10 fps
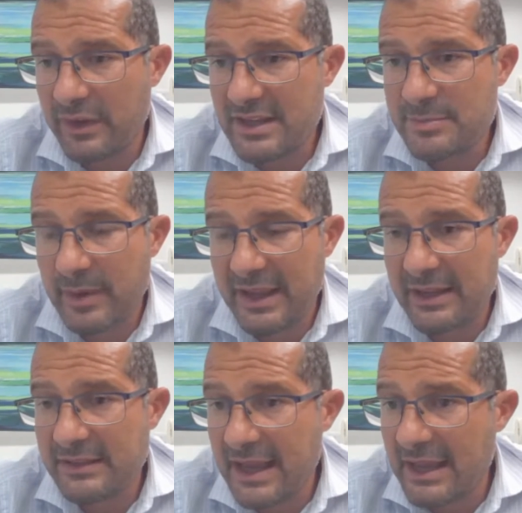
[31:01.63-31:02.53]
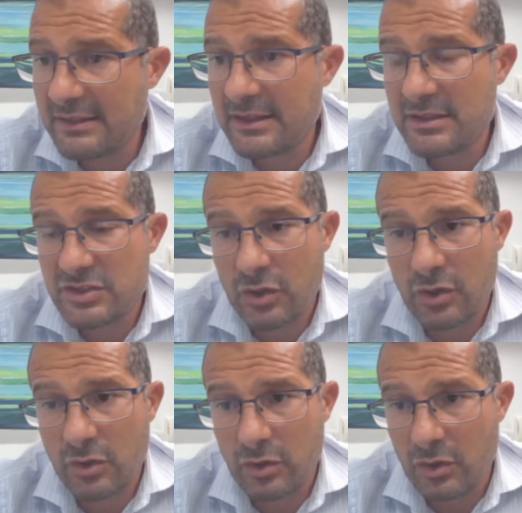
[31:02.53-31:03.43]
explained that.
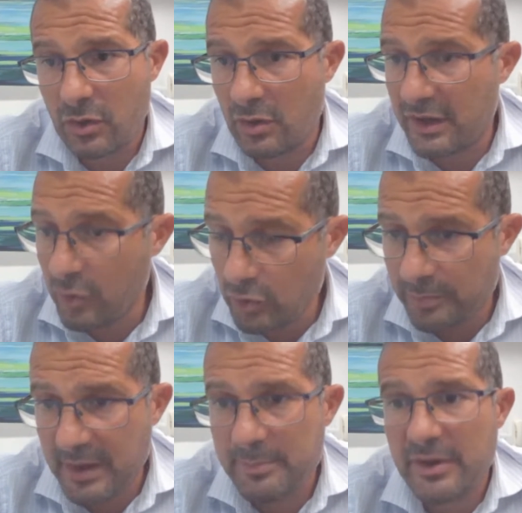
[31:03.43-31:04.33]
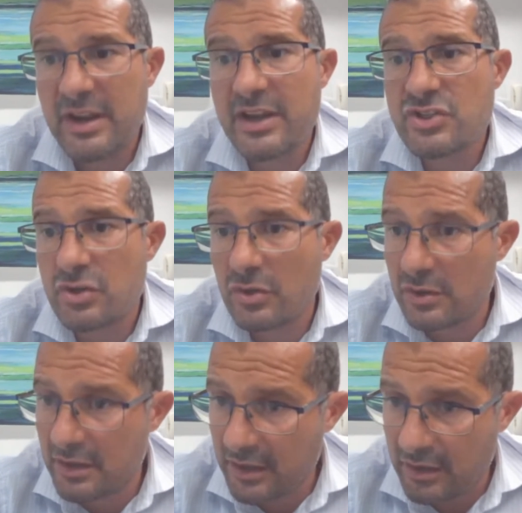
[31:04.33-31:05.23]
So a good
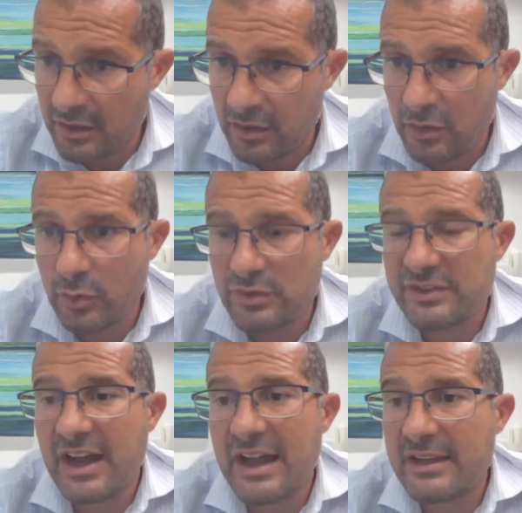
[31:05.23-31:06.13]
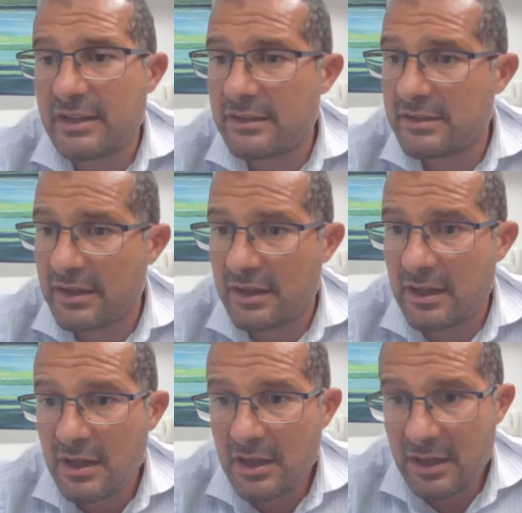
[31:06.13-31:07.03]
preparation, good diet,
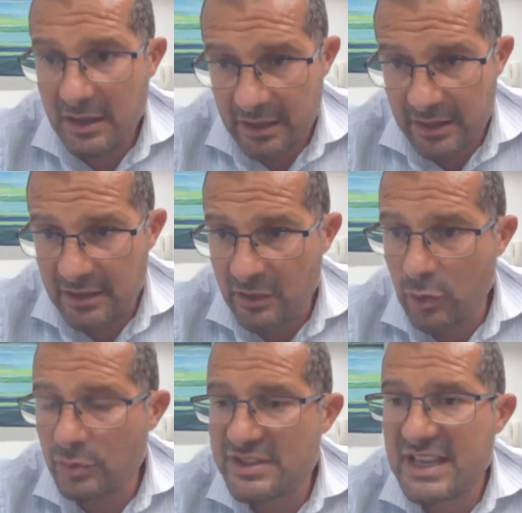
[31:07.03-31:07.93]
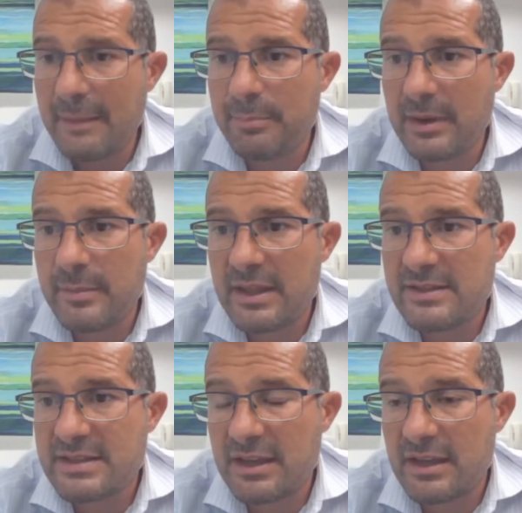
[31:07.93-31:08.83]
good
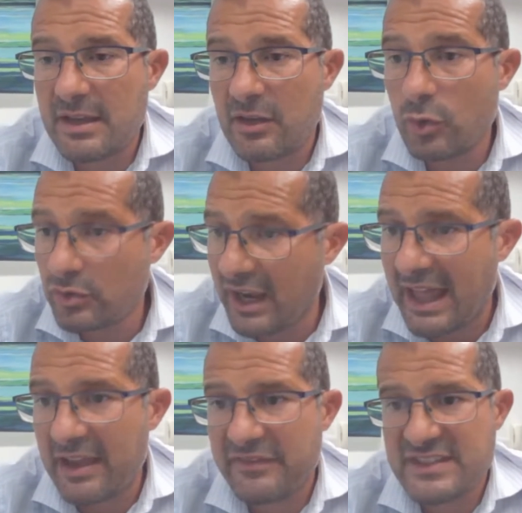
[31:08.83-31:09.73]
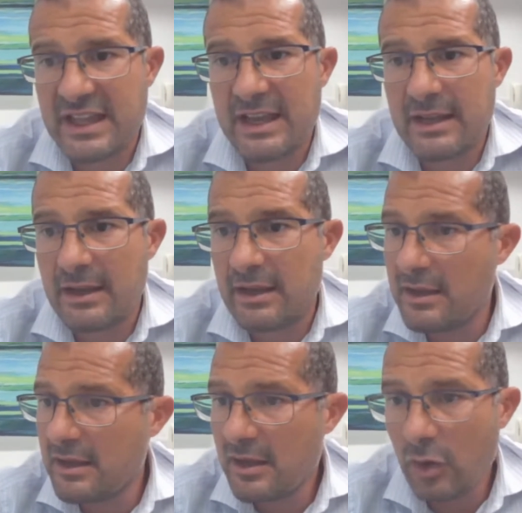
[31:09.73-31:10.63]
supplements, good lifestyle,
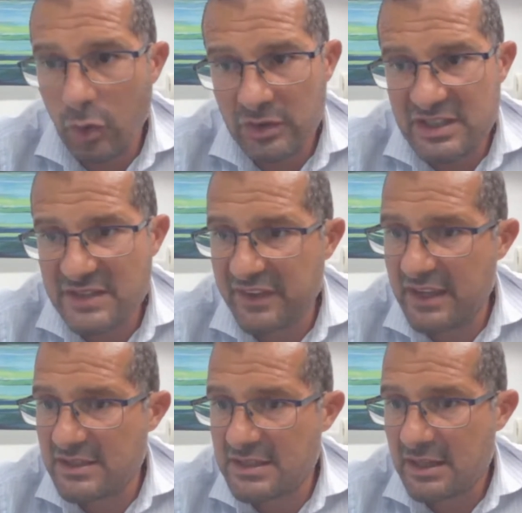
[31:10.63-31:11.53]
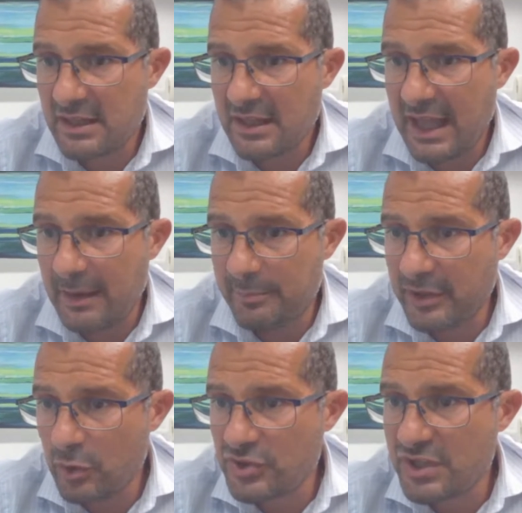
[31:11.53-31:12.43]
all these things help
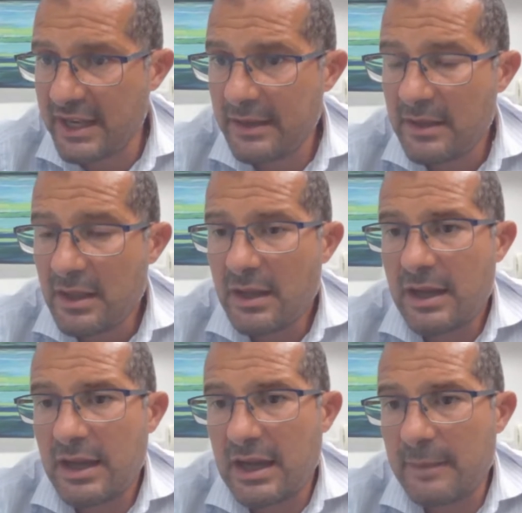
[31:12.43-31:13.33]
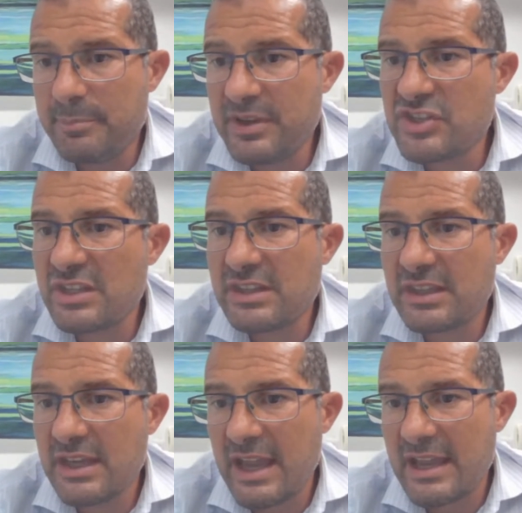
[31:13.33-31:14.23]
hugely.
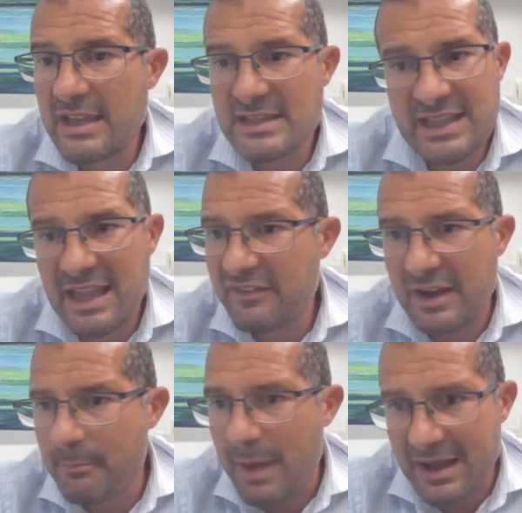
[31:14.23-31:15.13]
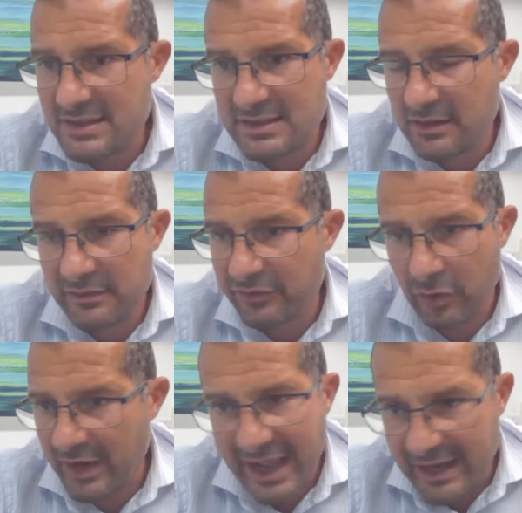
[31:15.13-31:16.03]
PGTA is never a must
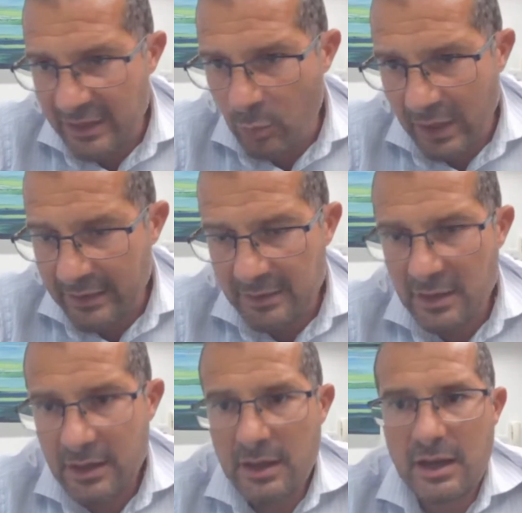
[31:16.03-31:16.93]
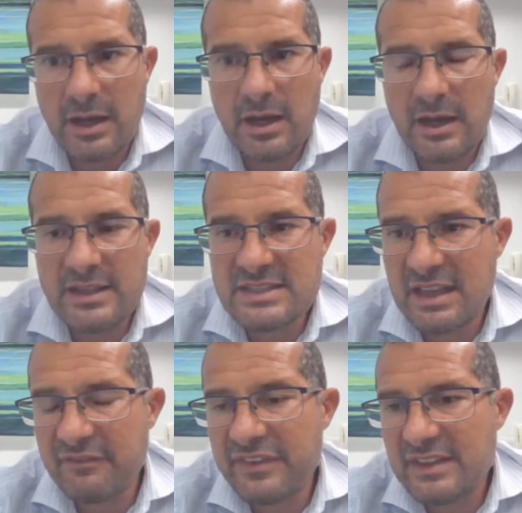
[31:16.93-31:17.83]
for anyone. It's
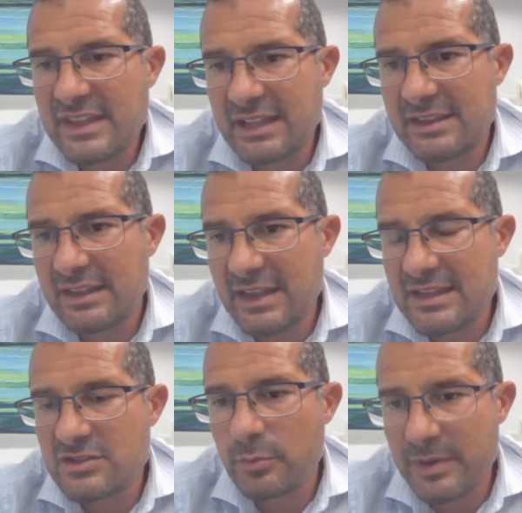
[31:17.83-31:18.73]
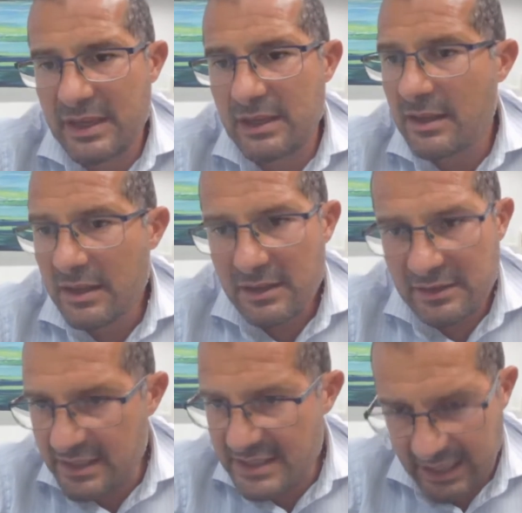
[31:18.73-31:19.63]
something that needs to be
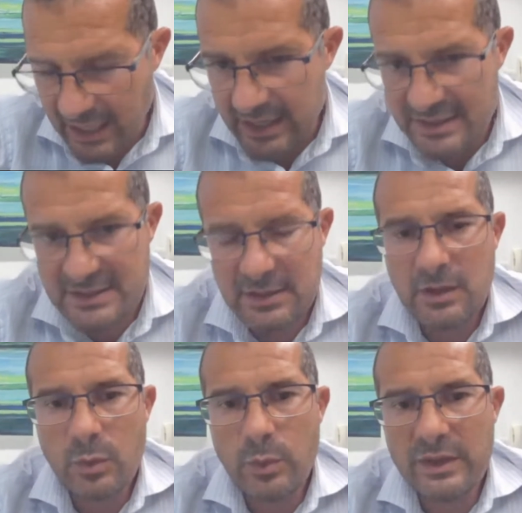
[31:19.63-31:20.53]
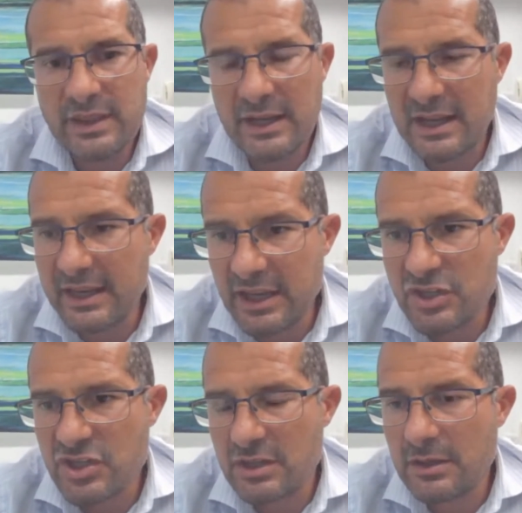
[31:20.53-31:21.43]
discussed with the
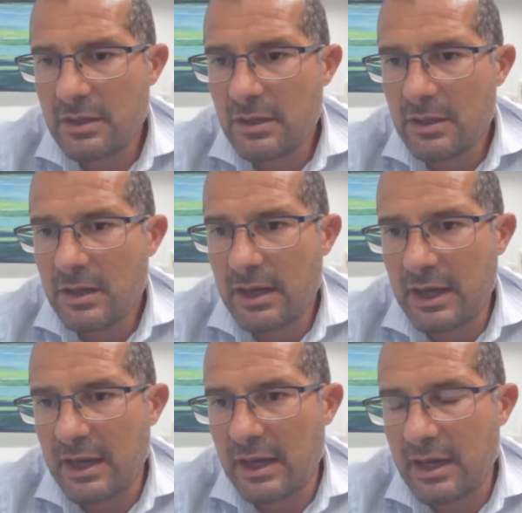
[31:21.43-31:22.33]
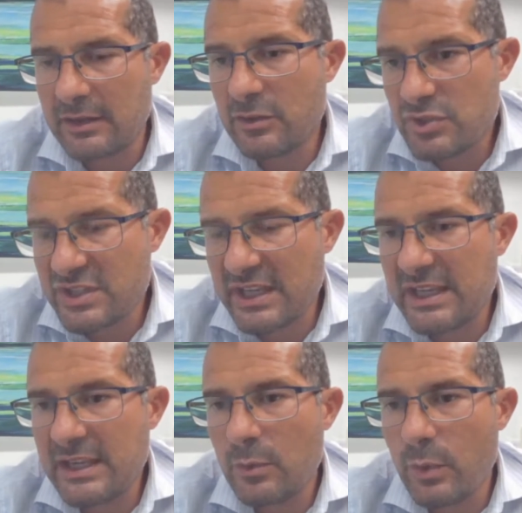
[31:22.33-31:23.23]
clinician to
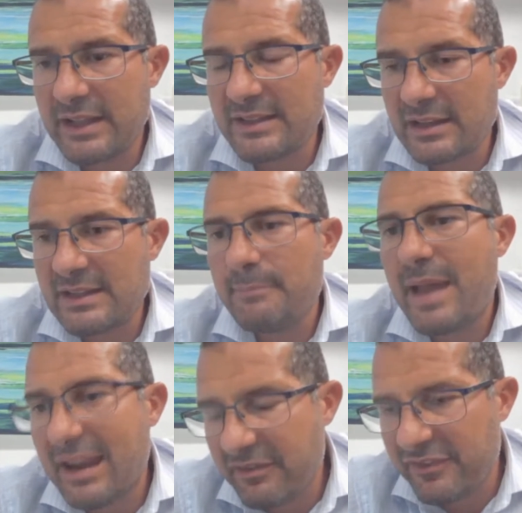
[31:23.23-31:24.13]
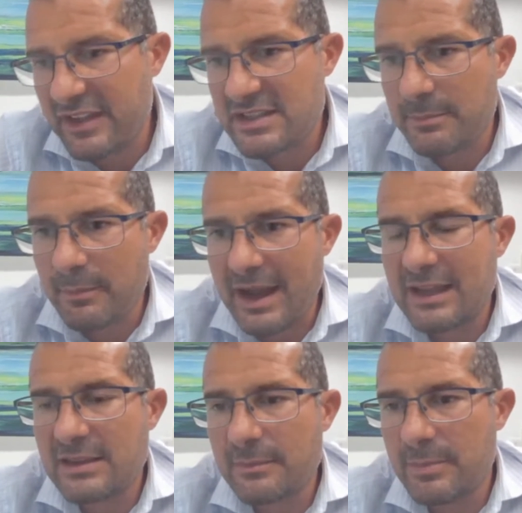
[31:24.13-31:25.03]
see whether the benefits
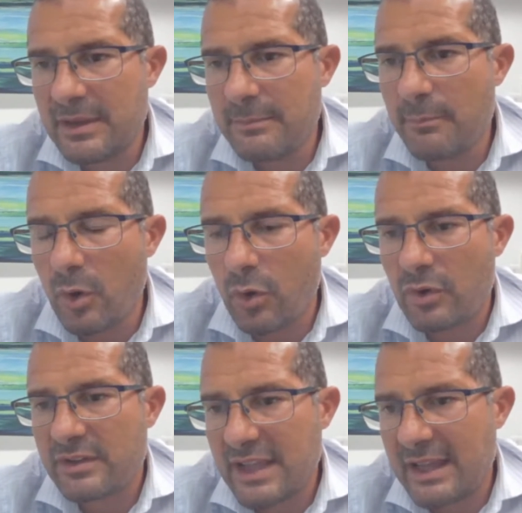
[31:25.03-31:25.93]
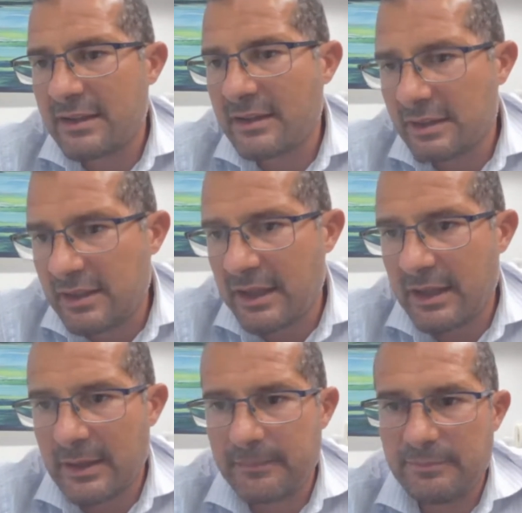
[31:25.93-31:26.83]
might be more than
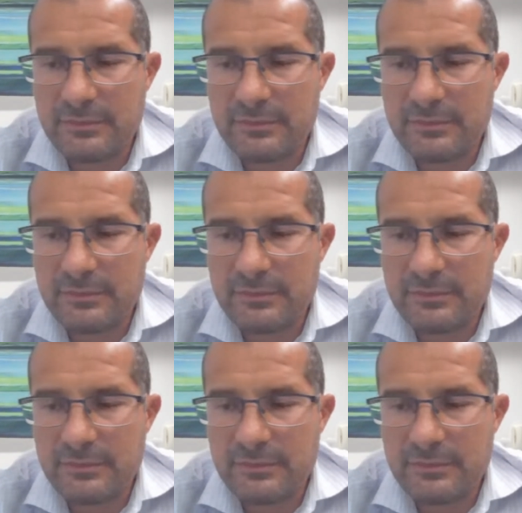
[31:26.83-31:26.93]
the